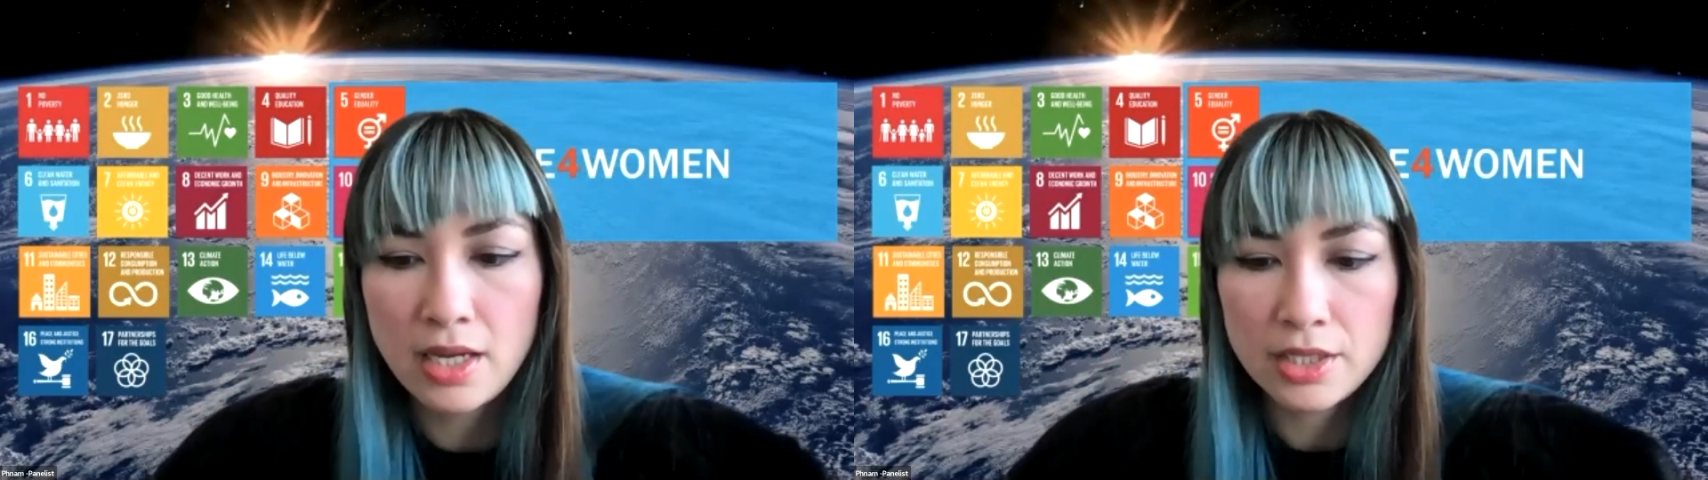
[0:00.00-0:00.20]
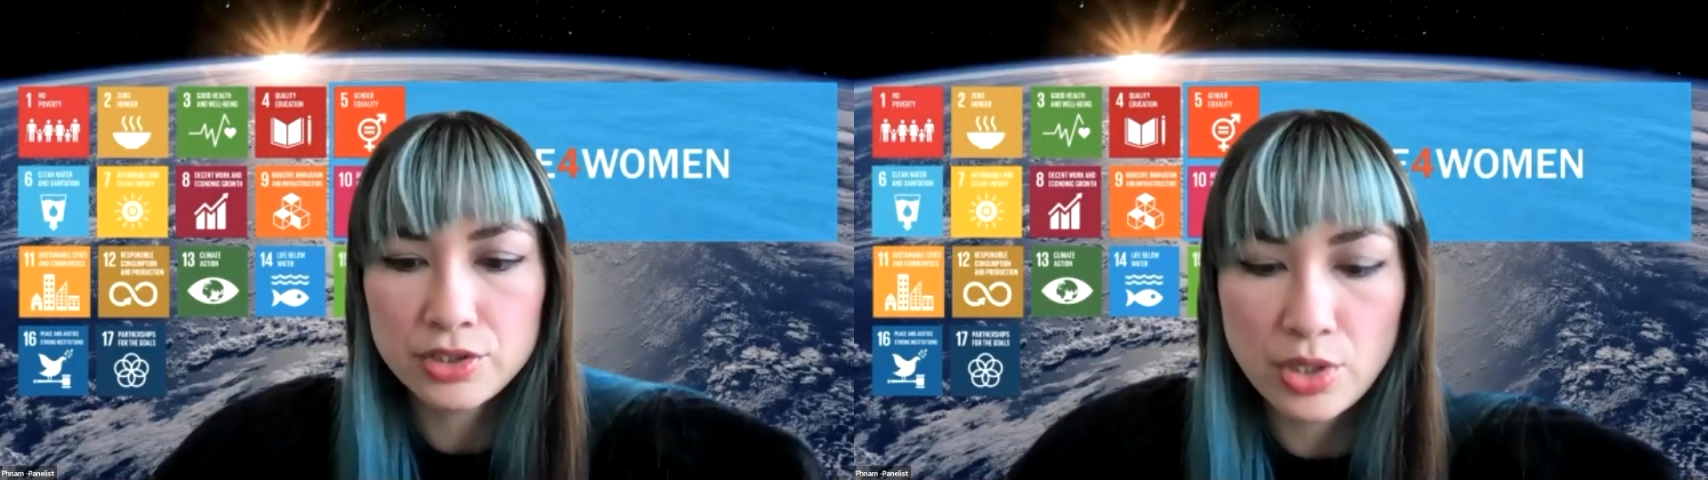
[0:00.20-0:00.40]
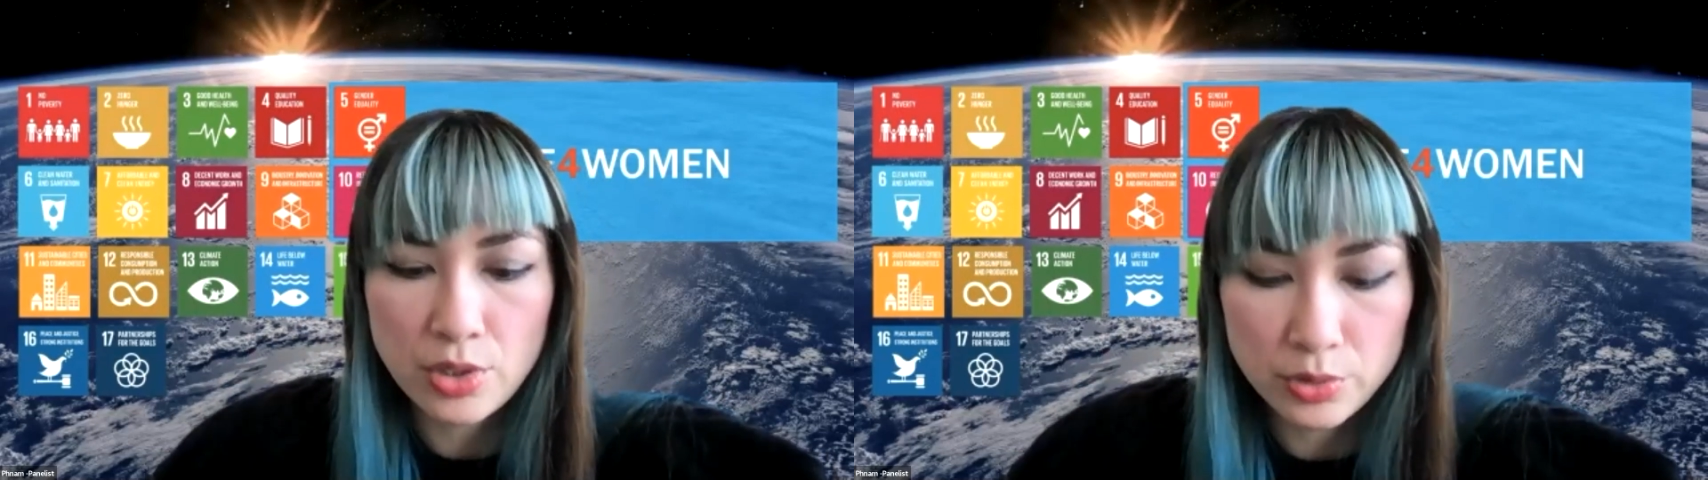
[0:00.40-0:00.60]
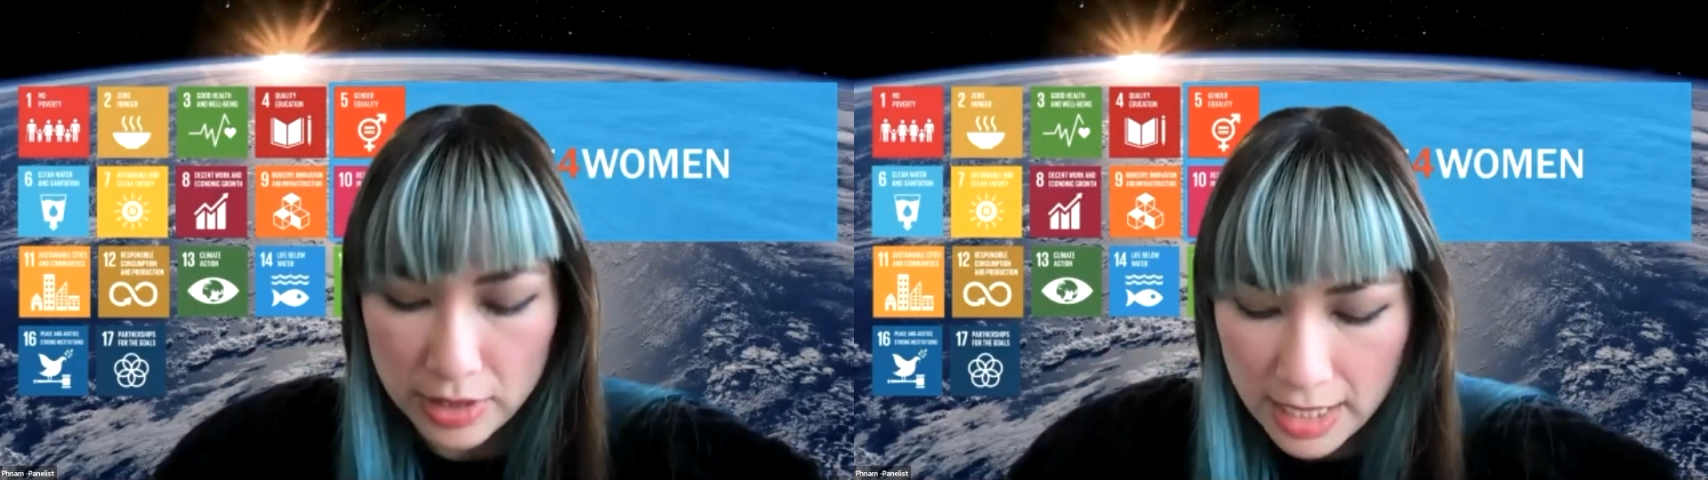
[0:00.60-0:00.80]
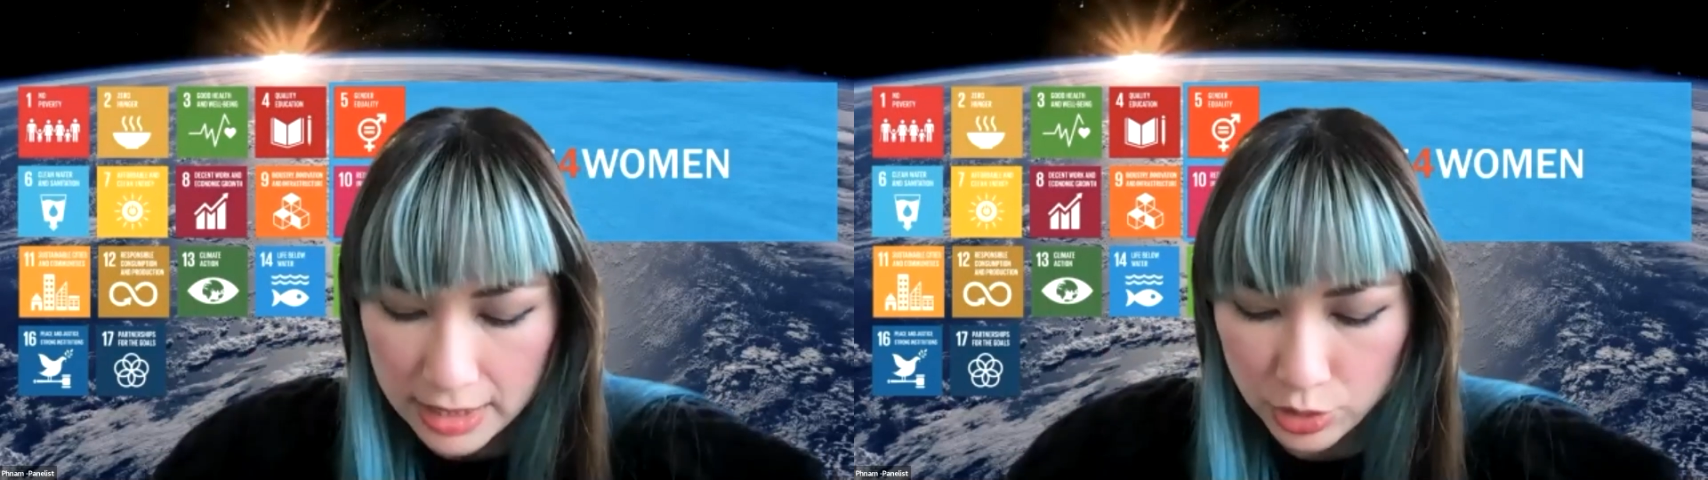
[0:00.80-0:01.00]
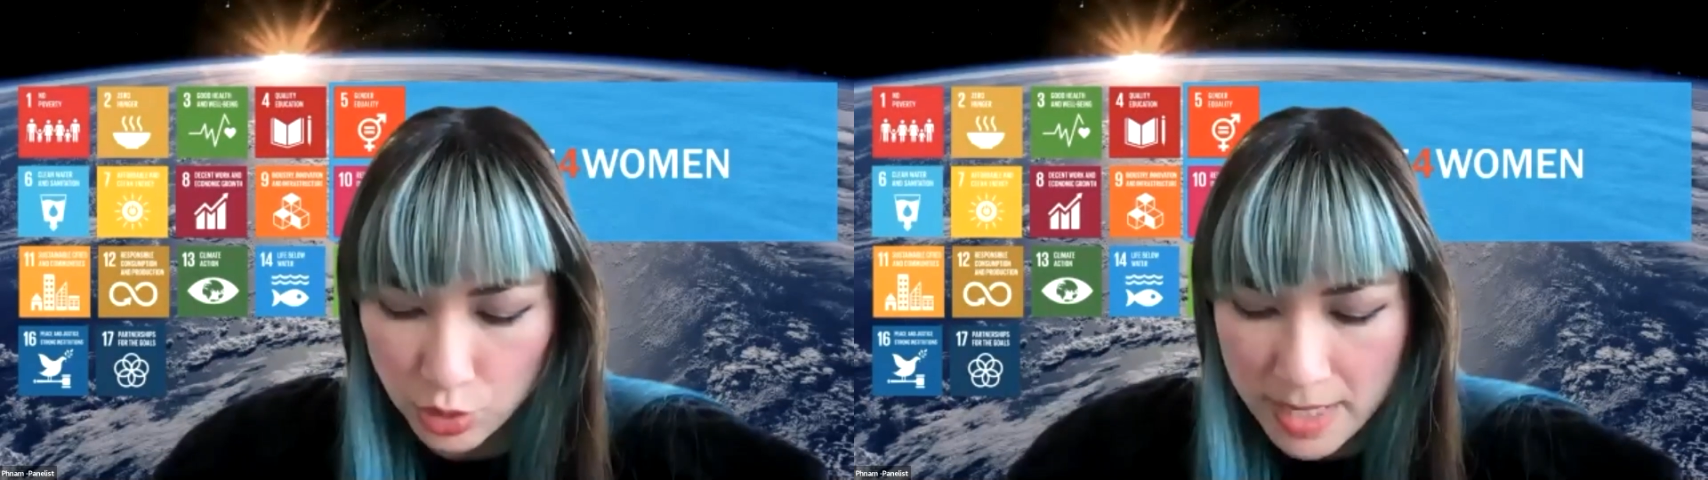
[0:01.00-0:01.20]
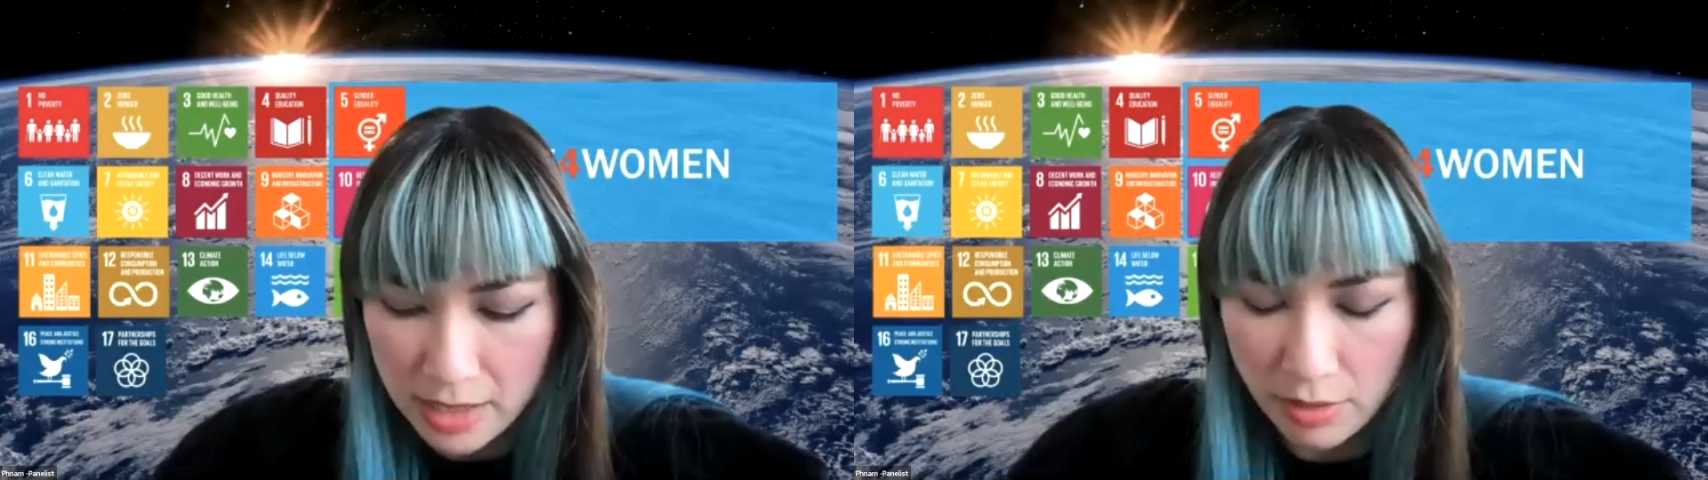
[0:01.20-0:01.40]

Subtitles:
So yeah, so many